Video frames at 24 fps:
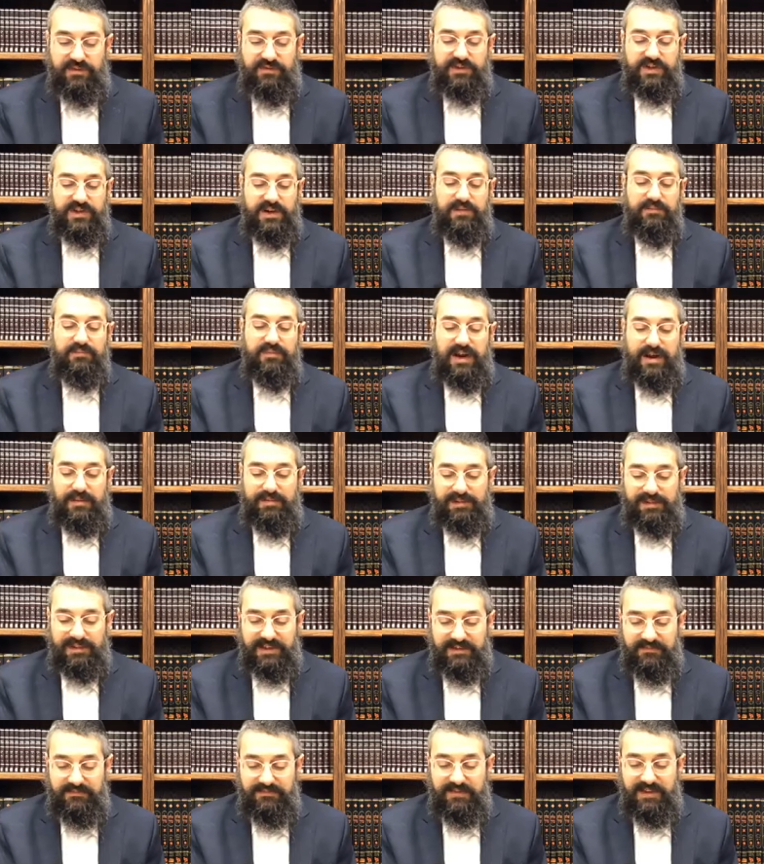serve Hashem
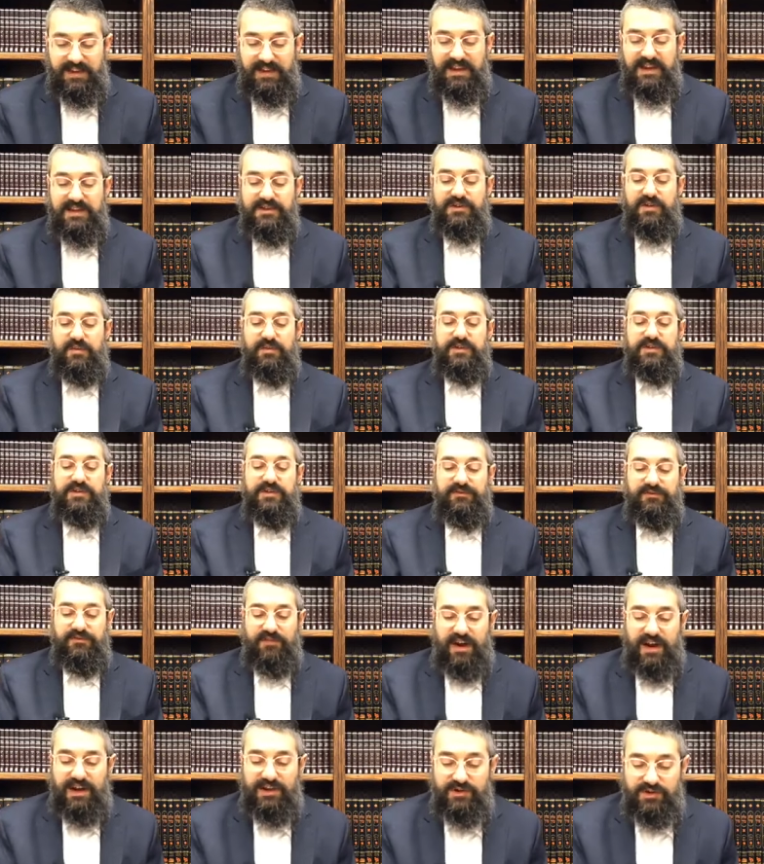properly. So we
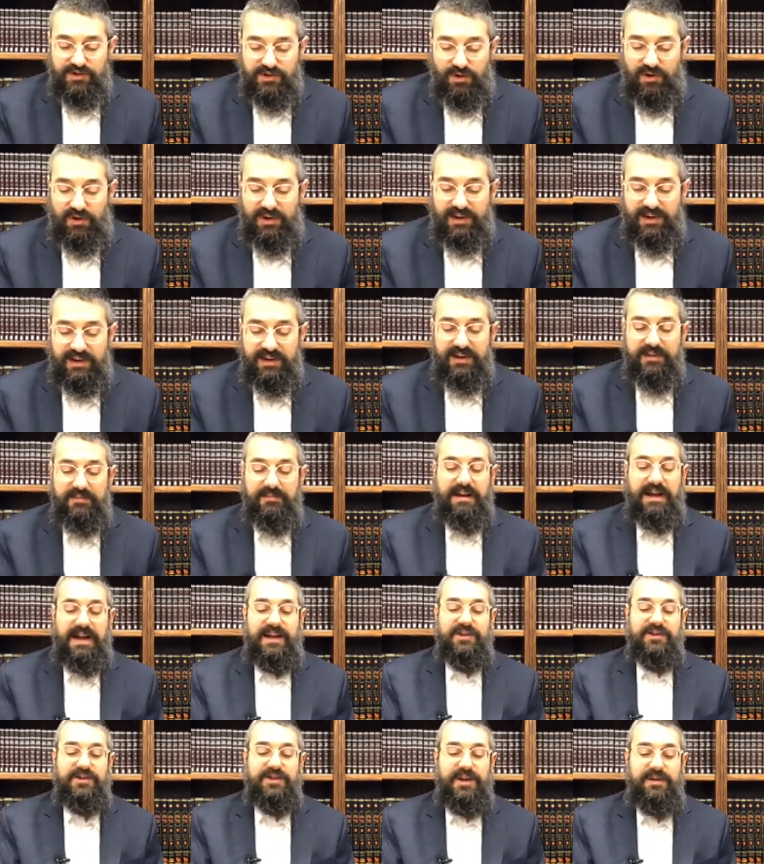should find joy
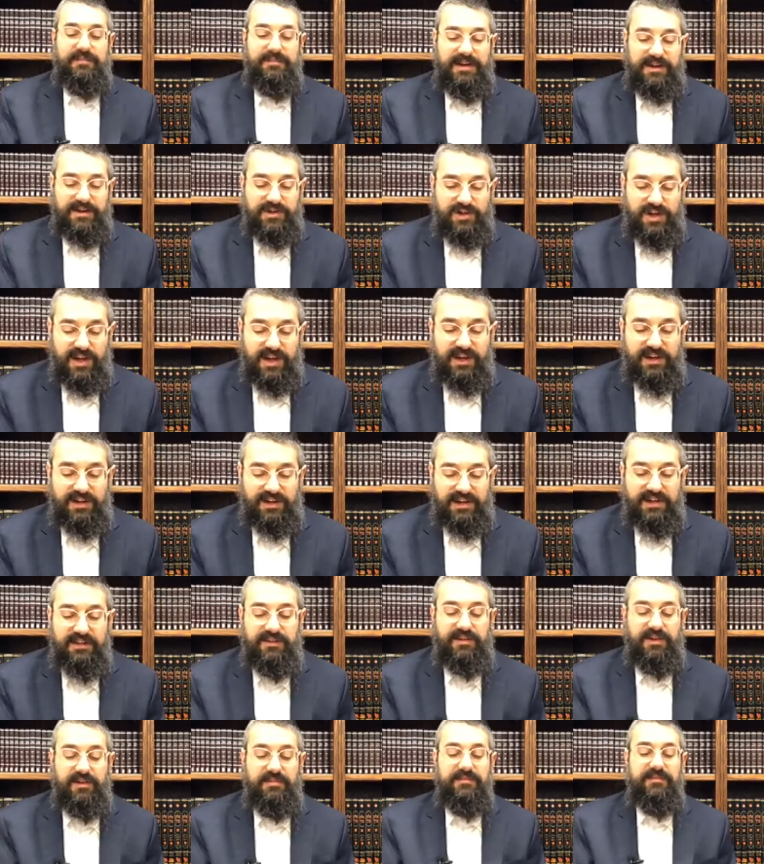by Hashem Hasheikh
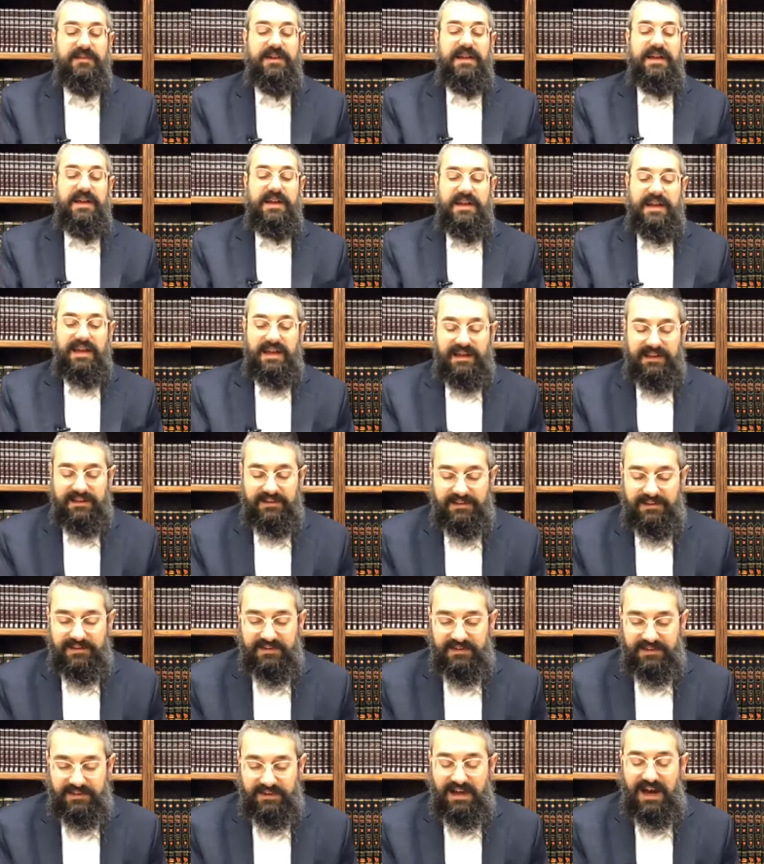Itam
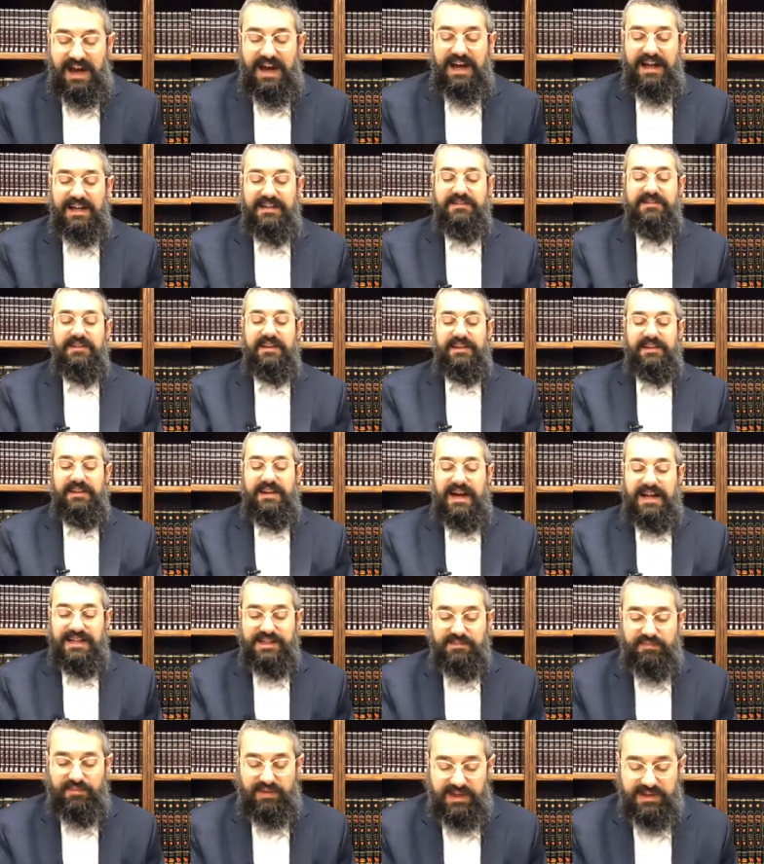in God, in
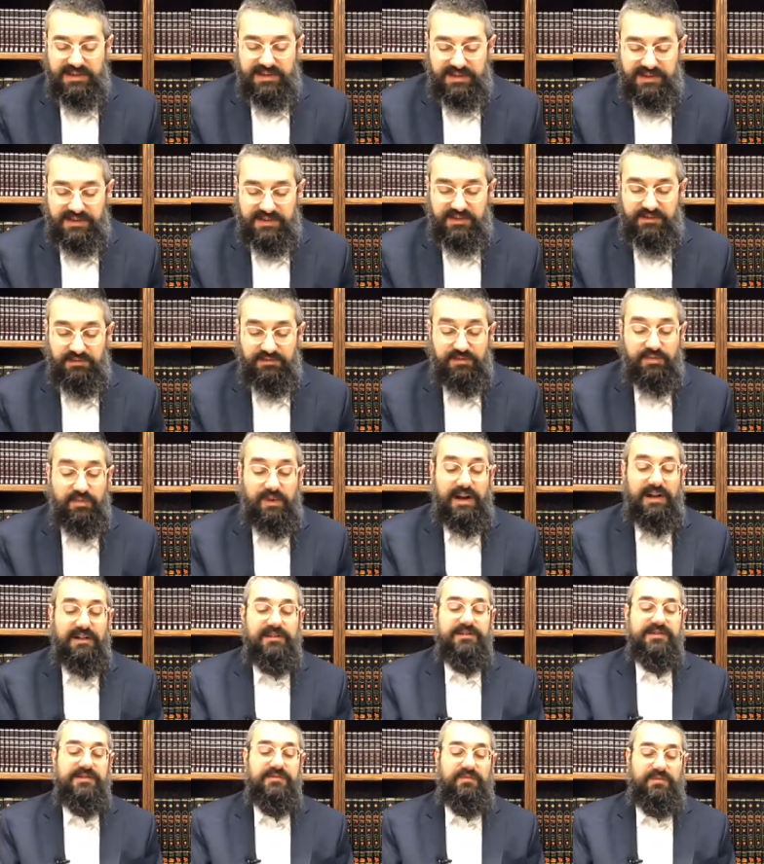God's presence, who
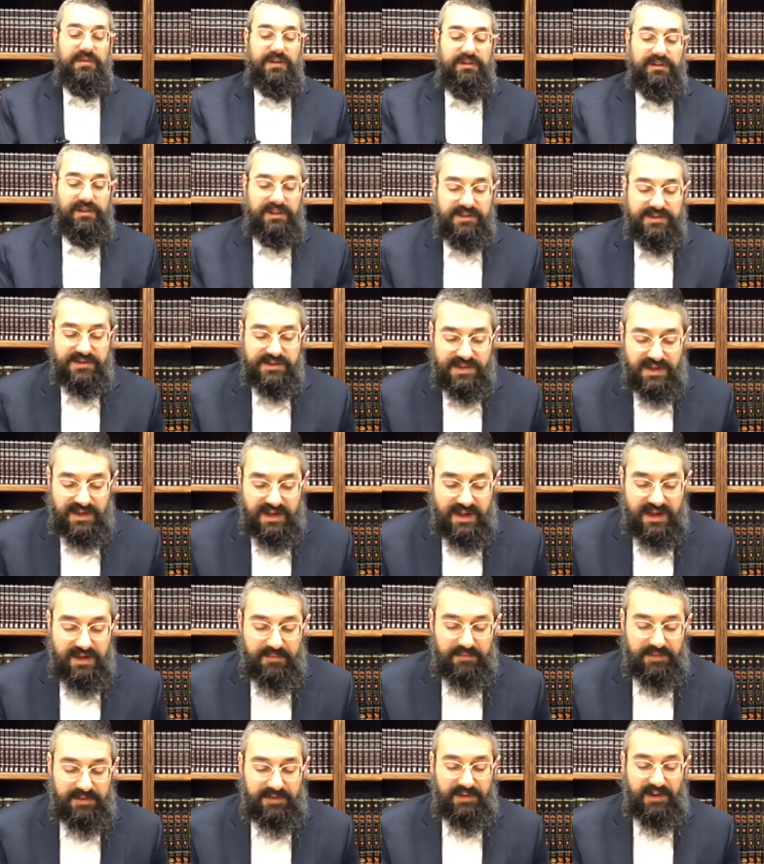dwells with us,
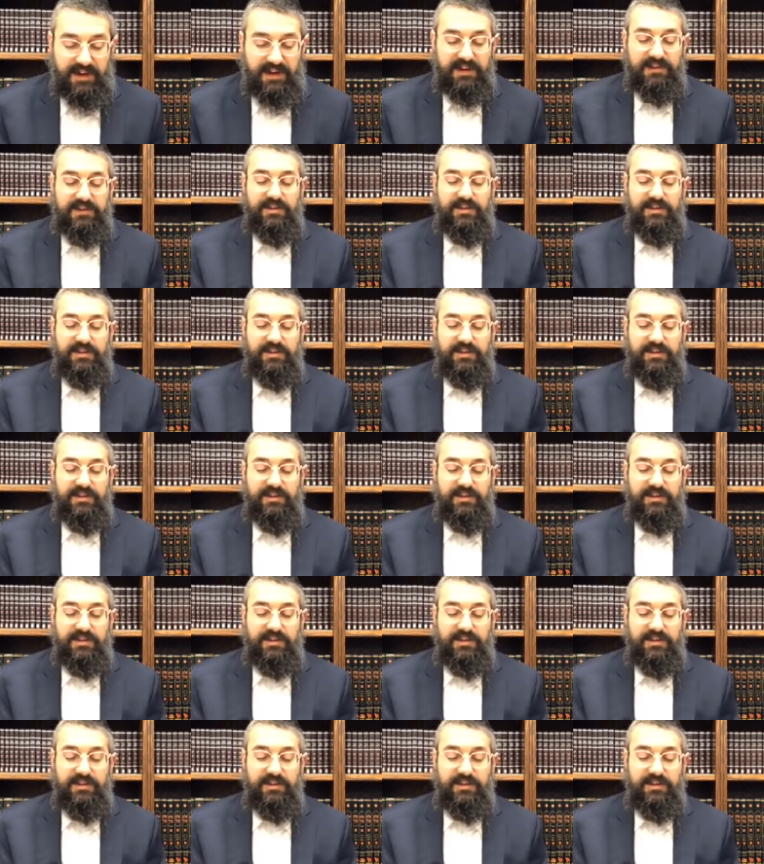in